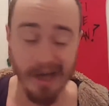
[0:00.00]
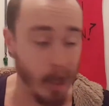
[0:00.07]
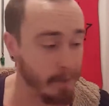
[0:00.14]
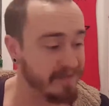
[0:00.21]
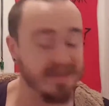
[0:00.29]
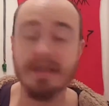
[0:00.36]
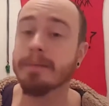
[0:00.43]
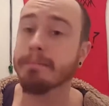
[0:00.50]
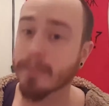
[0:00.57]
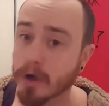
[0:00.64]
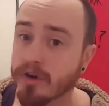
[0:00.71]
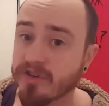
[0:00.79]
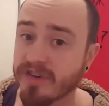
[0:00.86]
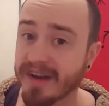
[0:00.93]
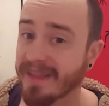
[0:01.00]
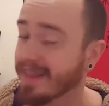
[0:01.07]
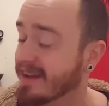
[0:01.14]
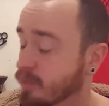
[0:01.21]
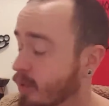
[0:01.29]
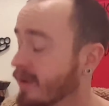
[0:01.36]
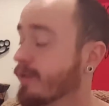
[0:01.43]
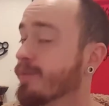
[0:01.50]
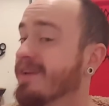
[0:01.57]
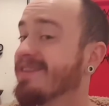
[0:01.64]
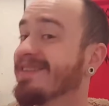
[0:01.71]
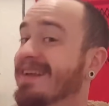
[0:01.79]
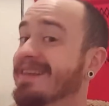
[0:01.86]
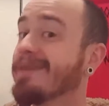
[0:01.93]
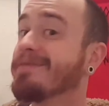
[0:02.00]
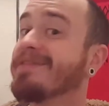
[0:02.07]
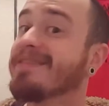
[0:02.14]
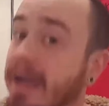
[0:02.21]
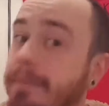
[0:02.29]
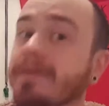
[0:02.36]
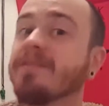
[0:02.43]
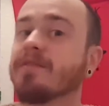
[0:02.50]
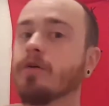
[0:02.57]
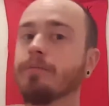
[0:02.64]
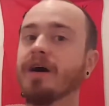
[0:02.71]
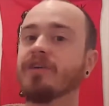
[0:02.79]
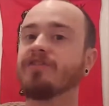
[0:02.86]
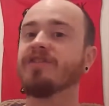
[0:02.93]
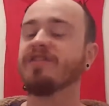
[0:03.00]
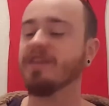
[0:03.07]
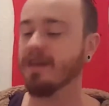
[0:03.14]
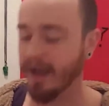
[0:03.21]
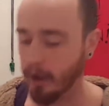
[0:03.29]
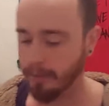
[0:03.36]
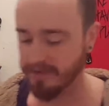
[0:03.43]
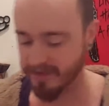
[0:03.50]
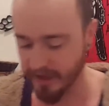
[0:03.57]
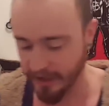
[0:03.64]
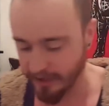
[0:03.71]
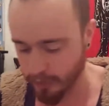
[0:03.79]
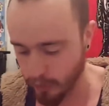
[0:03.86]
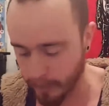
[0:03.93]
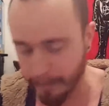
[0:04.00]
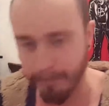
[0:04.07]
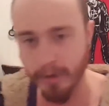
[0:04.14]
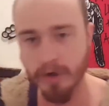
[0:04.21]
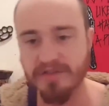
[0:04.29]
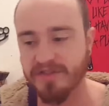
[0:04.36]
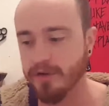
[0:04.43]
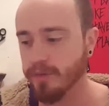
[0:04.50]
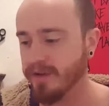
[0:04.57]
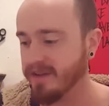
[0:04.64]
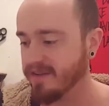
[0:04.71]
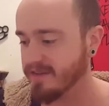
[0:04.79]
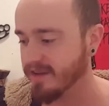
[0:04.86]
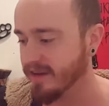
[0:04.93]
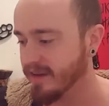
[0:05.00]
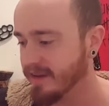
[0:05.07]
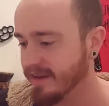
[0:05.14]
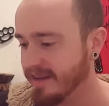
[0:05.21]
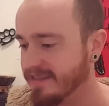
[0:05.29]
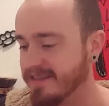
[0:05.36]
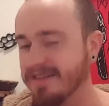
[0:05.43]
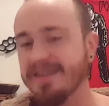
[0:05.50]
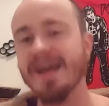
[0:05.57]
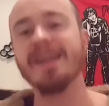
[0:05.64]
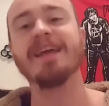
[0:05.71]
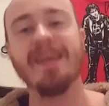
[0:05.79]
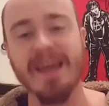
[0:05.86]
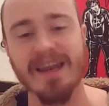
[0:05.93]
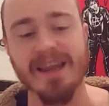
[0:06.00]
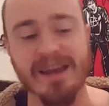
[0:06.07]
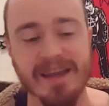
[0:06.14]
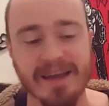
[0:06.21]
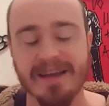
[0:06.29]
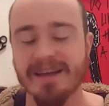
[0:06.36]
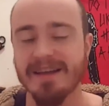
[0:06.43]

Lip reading: It helps the immersion, and that's one of the reasons I love Sami so much, is he helps to immerse you. He's dedicated.